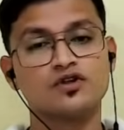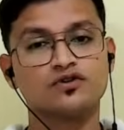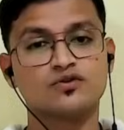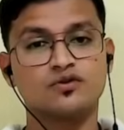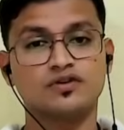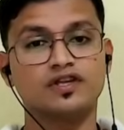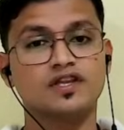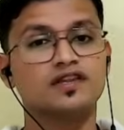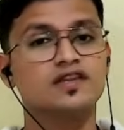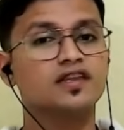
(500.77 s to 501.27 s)

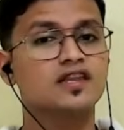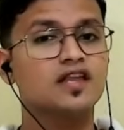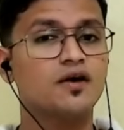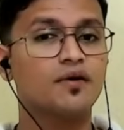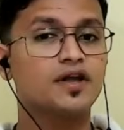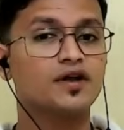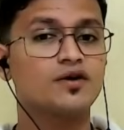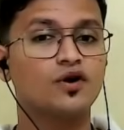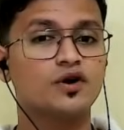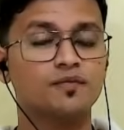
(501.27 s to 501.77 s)
So this is
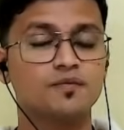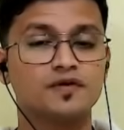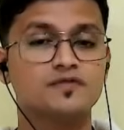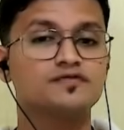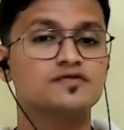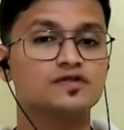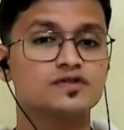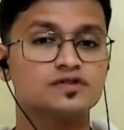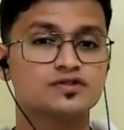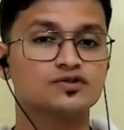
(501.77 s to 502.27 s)
how I got my
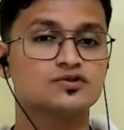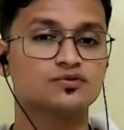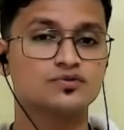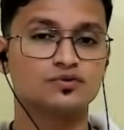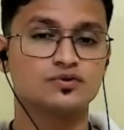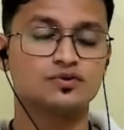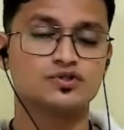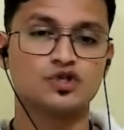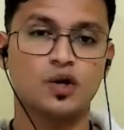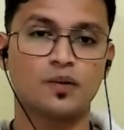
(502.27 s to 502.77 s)
first
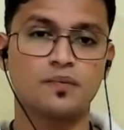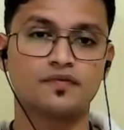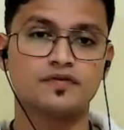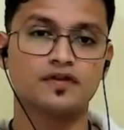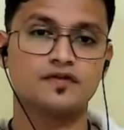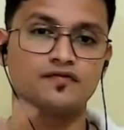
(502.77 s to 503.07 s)
two jobs.